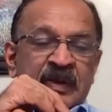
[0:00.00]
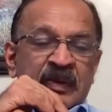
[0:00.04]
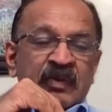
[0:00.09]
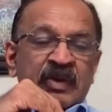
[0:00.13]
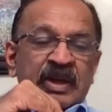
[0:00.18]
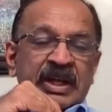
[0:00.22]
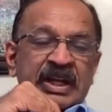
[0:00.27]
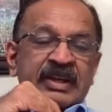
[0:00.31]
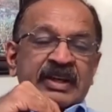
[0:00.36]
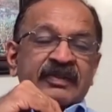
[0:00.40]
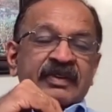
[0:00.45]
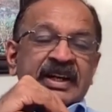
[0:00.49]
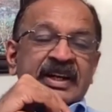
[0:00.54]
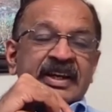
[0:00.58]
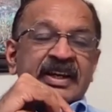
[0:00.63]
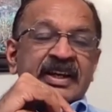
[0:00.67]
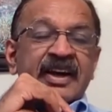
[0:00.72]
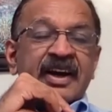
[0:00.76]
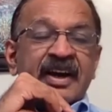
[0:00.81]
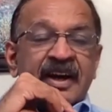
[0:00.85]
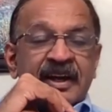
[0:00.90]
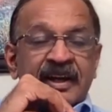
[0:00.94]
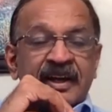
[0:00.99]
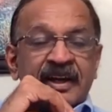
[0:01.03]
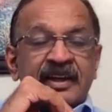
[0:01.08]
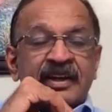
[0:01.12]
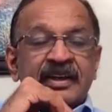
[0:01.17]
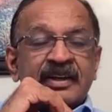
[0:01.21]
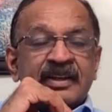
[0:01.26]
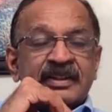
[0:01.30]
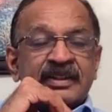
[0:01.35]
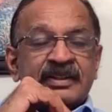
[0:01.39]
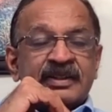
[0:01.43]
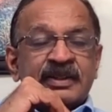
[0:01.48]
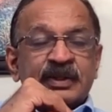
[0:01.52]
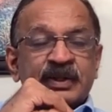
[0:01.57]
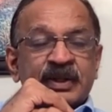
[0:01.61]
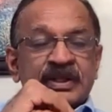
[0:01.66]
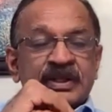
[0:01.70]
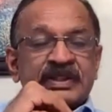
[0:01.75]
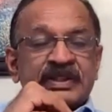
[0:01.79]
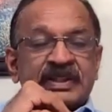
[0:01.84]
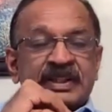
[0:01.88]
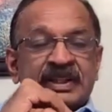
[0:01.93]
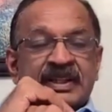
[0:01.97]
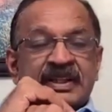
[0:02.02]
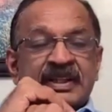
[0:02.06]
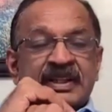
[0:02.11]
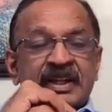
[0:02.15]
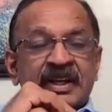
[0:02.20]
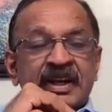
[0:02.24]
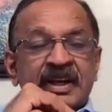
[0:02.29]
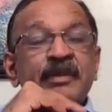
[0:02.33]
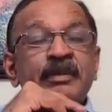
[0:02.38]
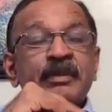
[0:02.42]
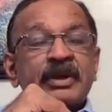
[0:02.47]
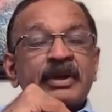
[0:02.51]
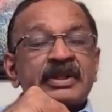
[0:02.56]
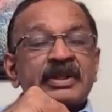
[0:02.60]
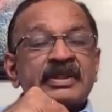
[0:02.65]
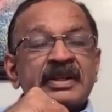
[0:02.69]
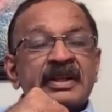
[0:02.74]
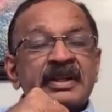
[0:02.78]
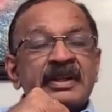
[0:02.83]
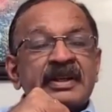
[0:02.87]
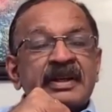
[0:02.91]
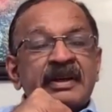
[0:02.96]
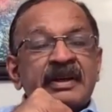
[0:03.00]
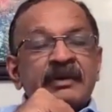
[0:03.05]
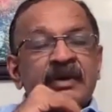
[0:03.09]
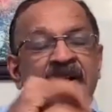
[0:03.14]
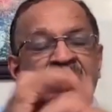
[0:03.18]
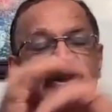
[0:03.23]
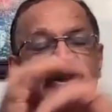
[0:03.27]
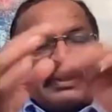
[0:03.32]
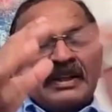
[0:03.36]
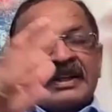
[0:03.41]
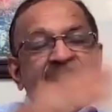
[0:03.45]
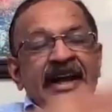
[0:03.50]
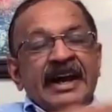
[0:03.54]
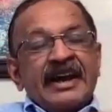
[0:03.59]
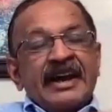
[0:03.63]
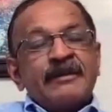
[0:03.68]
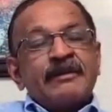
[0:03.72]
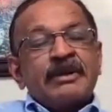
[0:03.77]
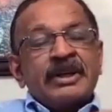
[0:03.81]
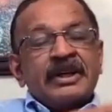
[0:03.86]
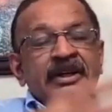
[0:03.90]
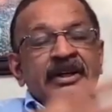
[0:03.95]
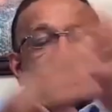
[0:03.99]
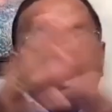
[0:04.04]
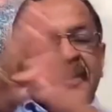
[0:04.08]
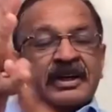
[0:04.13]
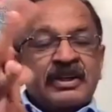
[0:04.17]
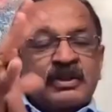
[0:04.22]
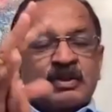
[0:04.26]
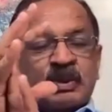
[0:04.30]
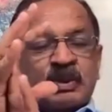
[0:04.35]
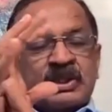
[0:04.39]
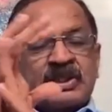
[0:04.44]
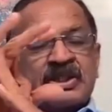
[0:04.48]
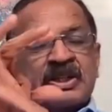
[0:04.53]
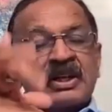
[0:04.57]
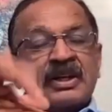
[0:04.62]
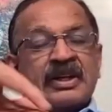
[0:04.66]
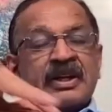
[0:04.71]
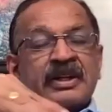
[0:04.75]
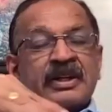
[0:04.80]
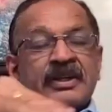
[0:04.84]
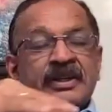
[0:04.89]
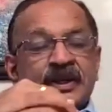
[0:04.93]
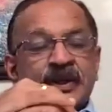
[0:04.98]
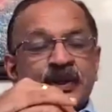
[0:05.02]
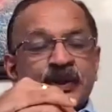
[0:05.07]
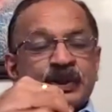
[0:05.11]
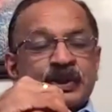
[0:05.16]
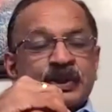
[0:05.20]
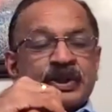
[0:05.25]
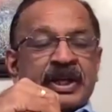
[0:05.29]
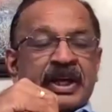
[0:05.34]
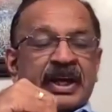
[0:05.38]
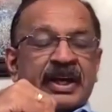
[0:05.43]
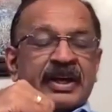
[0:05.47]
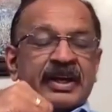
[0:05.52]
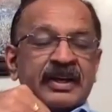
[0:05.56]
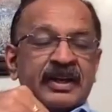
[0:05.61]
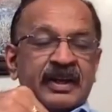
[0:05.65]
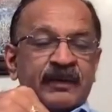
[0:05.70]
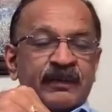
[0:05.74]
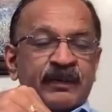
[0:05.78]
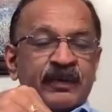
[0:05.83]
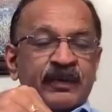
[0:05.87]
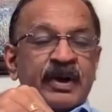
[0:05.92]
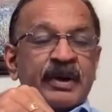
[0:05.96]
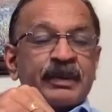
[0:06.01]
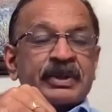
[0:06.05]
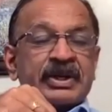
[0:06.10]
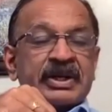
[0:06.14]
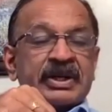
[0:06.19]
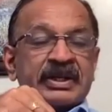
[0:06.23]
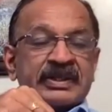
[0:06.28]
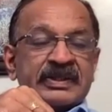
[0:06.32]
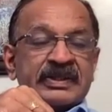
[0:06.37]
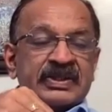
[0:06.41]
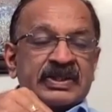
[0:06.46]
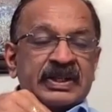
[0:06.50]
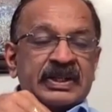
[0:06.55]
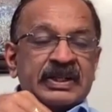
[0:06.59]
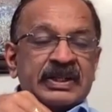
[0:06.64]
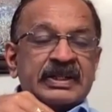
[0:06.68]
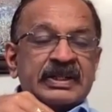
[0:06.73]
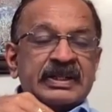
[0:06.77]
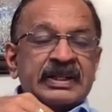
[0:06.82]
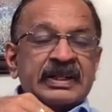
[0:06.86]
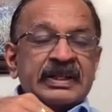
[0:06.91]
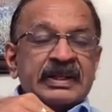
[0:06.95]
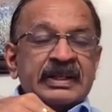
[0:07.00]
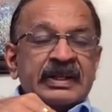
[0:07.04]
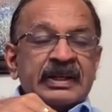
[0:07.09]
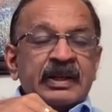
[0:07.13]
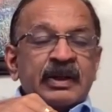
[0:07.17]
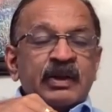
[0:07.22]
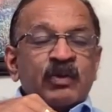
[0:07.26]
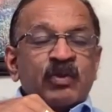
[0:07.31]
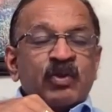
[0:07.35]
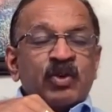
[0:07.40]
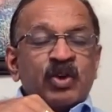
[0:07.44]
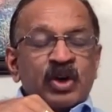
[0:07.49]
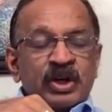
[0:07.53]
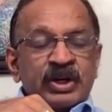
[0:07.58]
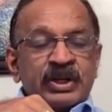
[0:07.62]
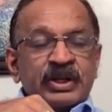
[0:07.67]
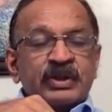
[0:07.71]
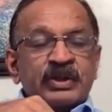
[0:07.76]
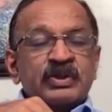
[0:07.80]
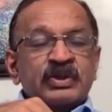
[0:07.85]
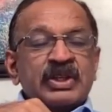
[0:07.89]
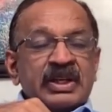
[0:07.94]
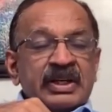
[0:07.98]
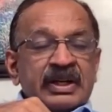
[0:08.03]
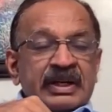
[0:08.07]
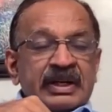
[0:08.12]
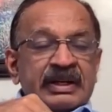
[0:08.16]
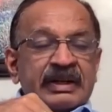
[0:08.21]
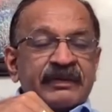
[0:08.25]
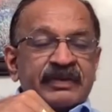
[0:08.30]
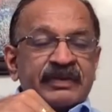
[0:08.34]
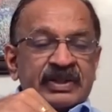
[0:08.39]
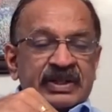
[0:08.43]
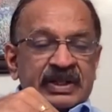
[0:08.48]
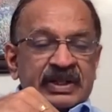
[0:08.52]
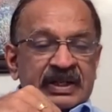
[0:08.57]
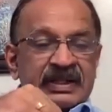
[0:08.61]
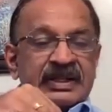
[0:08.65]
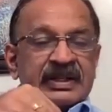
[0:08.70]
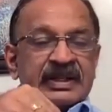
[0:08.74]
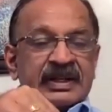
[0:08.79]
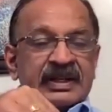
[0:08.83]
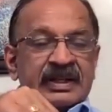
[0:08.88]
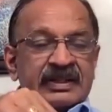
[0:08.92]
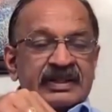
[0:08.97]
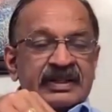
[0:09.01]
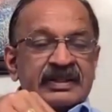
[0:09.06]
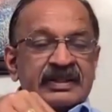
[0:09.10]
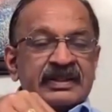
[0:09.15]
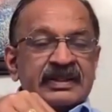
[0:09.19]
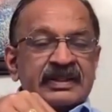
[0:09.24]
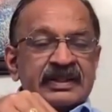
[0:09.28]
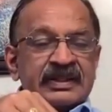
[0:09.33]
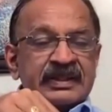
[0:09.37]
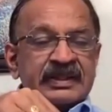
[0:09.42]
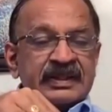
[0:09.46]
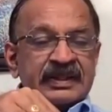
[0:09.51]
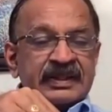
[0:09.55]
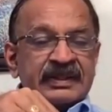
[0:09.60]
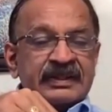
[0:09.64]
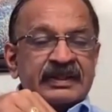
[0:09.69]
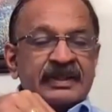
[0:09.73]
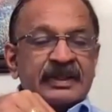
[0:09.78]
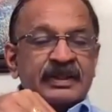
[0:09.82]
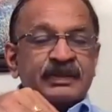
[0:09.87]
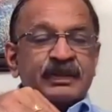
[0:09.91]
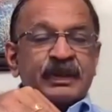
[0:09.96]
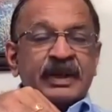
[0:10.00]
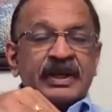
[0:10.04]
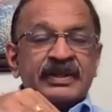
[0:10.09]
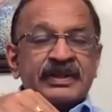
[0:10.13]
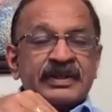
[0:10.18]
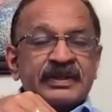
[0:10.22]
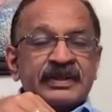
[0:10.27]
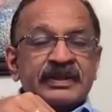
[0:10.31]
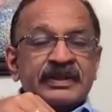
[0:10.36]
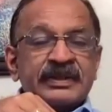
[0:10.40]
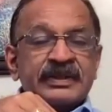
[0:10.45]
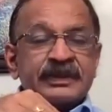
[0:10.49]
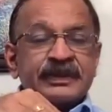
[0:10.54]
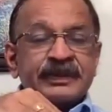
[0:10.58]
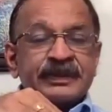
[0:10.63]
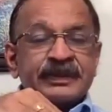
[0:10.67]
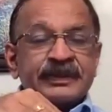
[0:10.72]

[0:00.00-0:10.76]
very, very high, as you can see in the numbers. Whereas the diabetic clinics, we still continue to take an informed consent for using artificial intelligence in these patients.